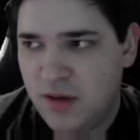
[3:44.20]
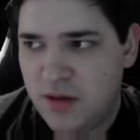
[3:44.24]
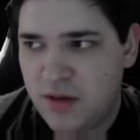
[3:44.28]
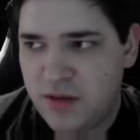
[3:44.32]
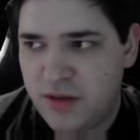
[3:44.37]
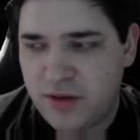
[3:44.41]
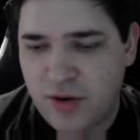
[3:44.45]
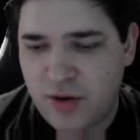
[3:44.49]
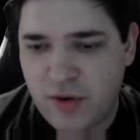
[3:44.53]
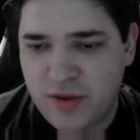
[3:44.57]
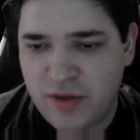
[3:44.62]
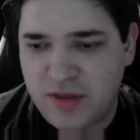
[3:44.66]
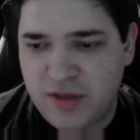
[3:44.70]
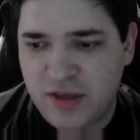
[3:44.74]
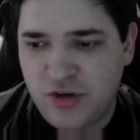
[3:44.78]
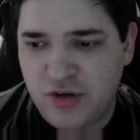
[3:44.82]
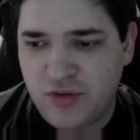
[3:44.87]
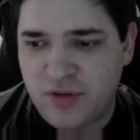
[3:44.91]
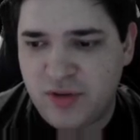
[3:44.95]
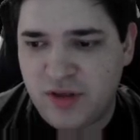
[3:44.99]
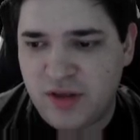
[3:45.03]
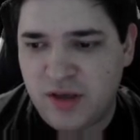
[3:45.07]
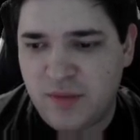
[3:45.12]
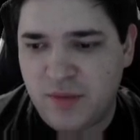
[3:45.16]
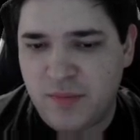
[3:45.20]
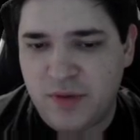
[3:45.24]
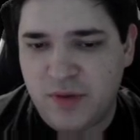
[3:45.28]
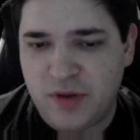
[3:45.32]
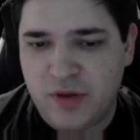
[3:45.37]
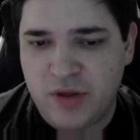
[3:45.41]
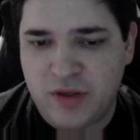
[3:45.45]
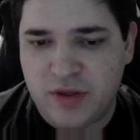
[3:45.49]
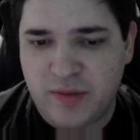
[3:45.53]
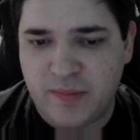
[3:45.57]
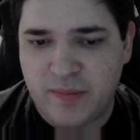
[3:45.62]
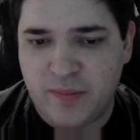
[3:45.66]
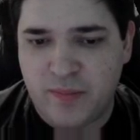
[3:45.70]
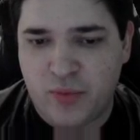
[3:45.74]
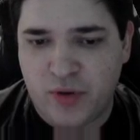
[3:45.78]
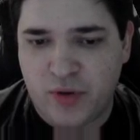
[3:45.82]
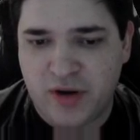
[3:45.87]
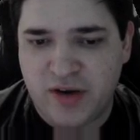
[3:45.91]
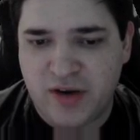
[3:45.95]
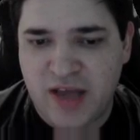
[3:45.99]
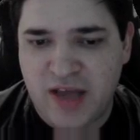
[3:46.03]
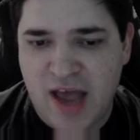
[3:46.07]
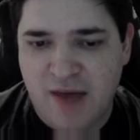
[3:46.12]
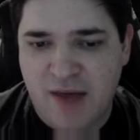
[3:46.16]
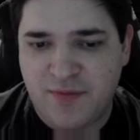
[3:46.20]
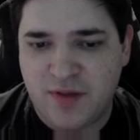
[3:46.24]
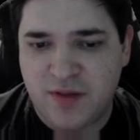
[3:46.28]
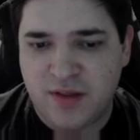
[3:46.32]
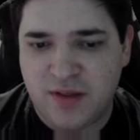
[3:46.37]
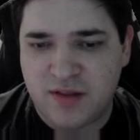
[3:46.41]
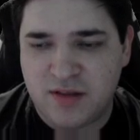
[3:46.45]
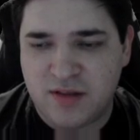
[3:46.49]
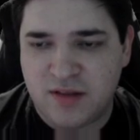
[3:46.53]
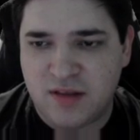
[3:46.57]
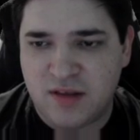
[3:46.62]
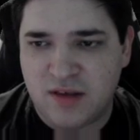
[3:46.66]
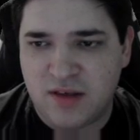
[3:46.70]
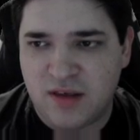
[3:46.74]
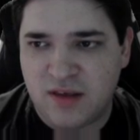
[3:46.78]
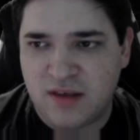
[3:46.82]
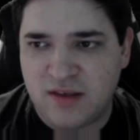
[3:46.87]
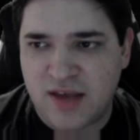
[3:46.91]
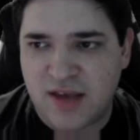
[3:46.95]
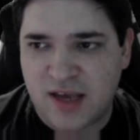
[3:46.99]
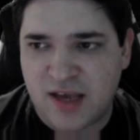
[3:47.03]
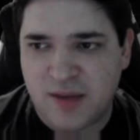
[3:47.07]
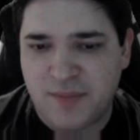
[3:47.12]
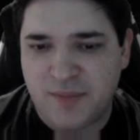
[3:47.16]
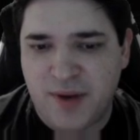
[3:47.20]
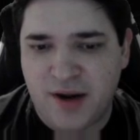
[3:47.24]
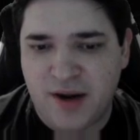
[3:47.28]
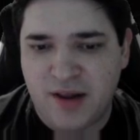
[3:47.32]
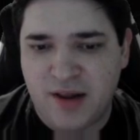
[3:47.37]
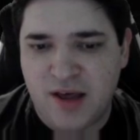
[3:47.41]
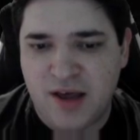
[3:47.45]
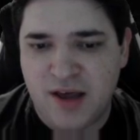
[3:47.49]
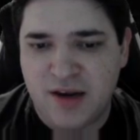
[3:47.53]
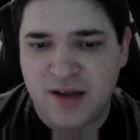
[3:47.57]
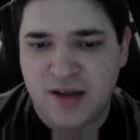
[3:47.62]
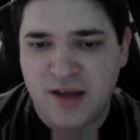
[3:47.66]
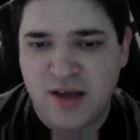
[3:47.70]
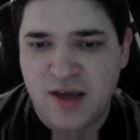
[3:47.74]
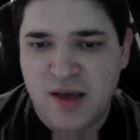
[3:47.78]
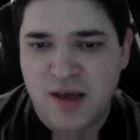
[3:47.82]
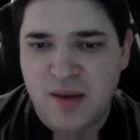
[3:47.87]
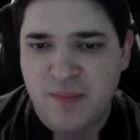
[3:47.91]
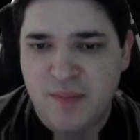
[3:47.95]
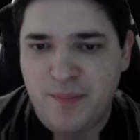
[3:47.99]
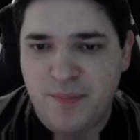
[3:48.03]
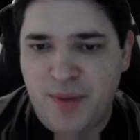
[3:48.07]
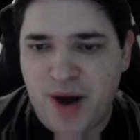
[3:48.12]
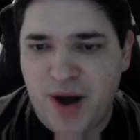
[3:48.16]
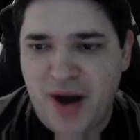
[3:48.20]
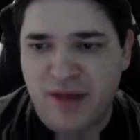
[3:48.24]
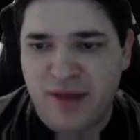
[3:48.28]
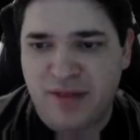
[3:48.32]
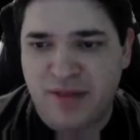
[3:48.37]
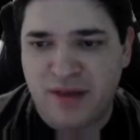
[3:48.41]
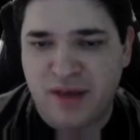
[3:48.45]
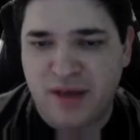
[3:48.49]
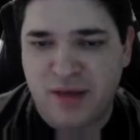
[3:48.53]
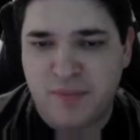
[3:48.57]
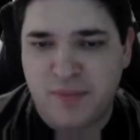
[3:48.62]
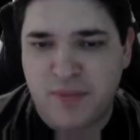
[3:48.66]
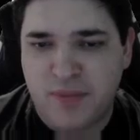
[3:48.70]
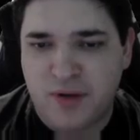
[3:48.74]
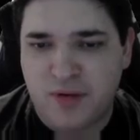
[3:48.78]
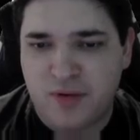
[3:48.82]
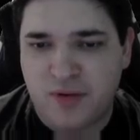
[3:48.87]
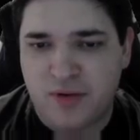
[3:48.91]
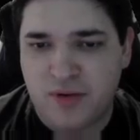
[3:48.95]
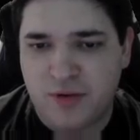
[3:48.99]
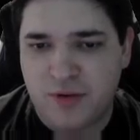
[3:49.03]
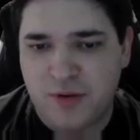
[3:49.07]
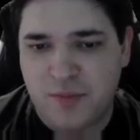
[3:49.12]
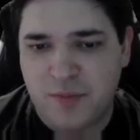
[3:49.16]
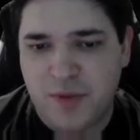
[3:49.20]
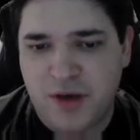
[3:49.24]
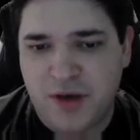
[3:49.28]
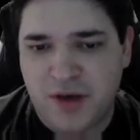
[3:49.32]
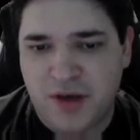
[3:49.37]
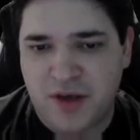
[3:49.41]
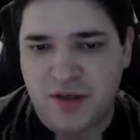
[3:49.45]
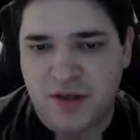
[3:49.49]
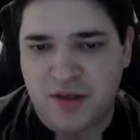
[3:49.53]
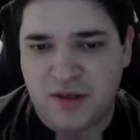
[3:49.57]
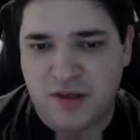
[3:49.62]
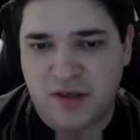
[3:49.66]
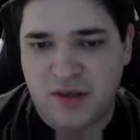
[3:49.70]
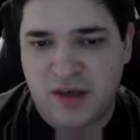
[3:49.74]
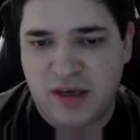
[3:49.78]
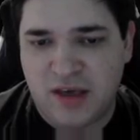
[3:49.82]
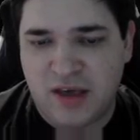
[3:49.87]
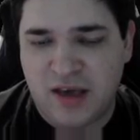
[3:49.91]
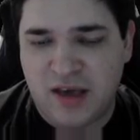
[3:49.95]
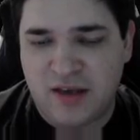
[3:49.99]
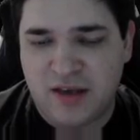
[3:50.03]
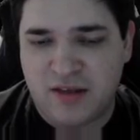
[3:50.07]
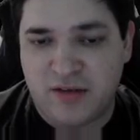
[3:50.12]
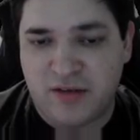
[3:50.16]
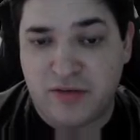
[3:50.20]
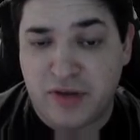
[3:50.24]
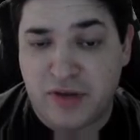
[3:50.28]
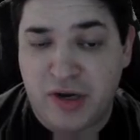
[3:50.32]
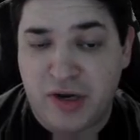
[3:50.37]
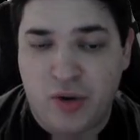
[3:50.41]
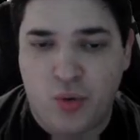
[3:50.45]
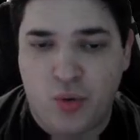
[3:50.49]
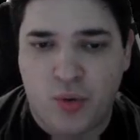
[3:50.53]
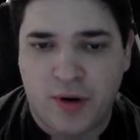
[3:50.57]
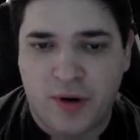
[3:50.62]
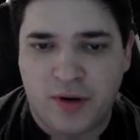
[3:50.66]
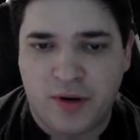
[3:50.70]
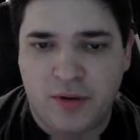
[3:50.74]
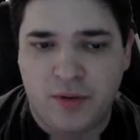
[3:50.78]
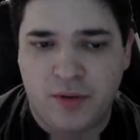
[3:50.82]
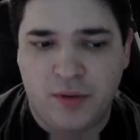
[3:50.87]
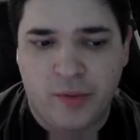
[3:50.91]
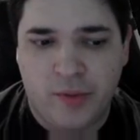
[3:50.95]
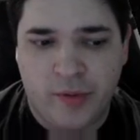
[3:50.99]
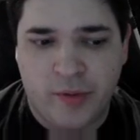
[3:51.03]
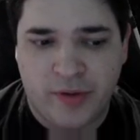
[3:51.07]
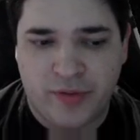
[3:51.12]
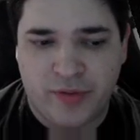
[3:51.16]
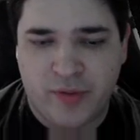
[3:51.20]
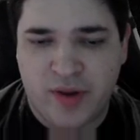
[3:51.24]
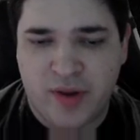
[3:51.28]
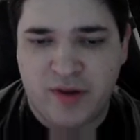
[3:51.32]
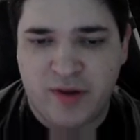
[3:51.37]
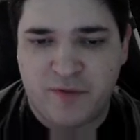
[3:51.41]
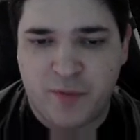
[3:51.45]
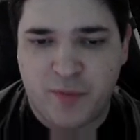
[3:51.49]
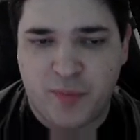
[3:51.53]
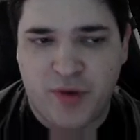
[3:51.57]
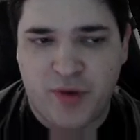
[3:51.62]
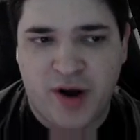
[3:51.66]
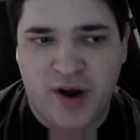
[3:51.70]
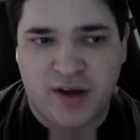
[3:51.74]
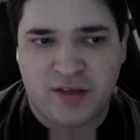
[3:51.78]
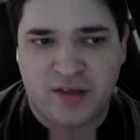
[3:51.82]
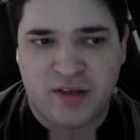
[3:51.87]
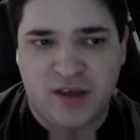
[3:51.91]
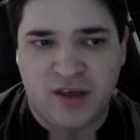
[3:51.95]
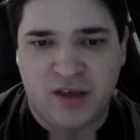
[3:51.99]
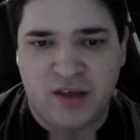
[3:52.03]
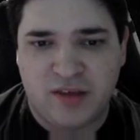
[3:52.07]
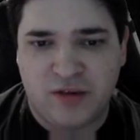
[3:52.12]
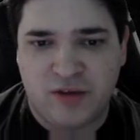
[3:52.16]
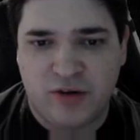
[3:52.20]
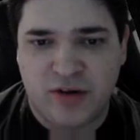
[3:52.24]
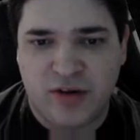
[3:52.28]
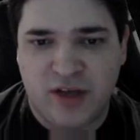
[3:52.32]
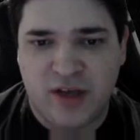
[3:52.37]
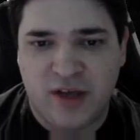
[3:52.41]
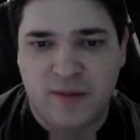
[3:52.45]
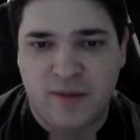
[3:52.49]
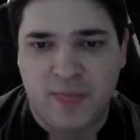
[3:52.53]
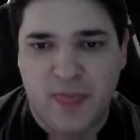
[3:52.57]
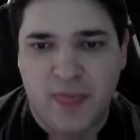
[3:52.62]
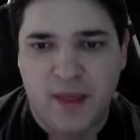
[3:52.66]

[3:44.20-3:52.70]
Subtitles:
So it's interesting. It's important to have the second pylon by the minerals, because in case there's any oracle or threat of a proxy Stargate,